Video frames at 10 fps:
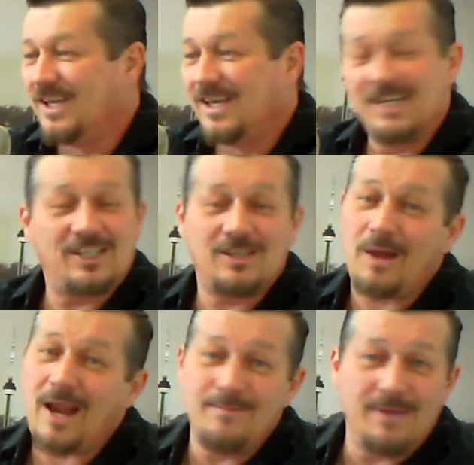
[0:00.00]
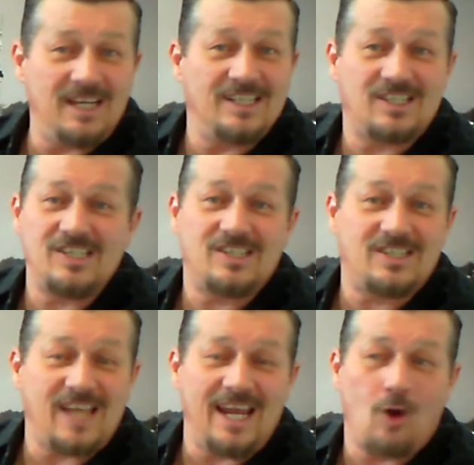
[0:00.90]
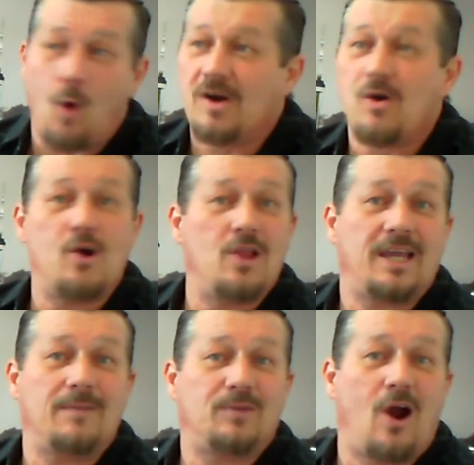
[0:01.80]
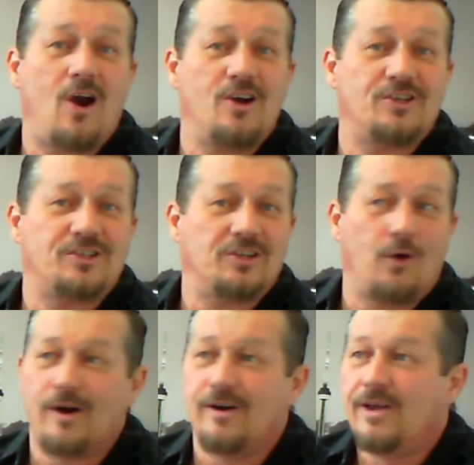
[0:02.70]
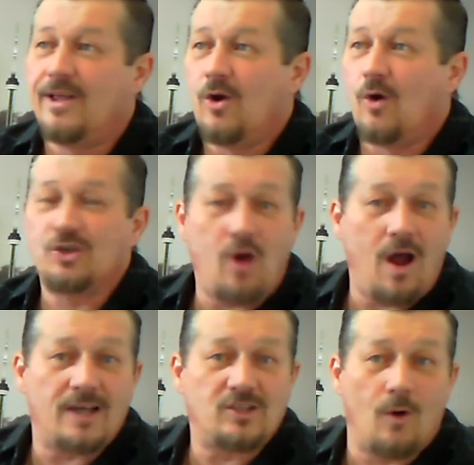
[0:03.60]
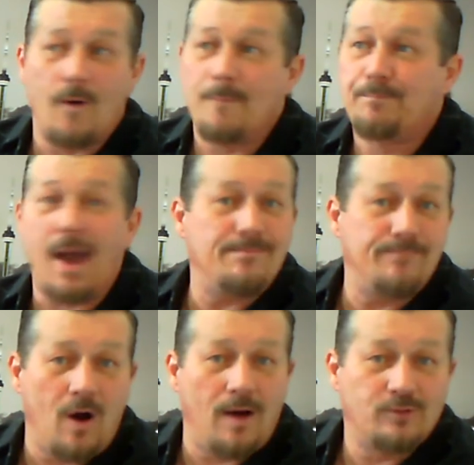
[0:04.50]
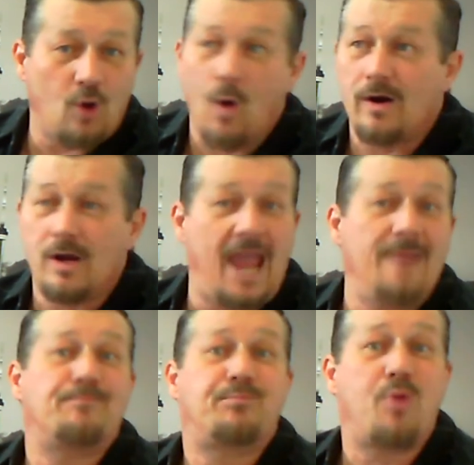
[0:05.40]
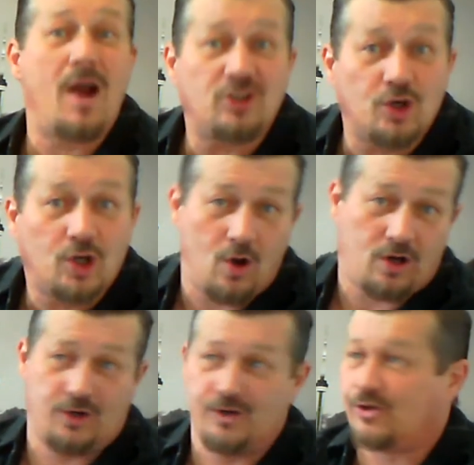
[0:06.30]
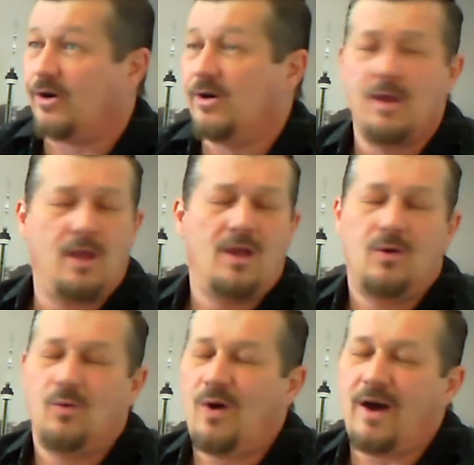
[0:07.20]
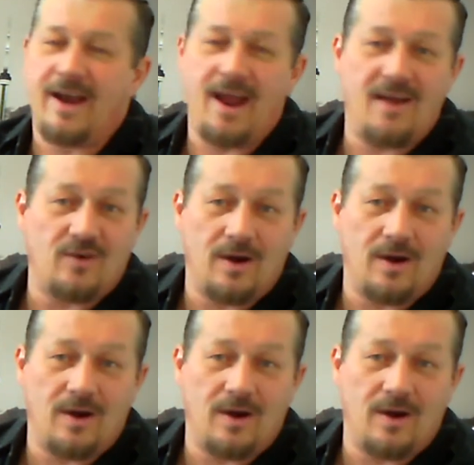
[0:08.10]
This is what I mean. It's insane. Or like cars or trucks or pipe bombs or pressure cookers or whatever.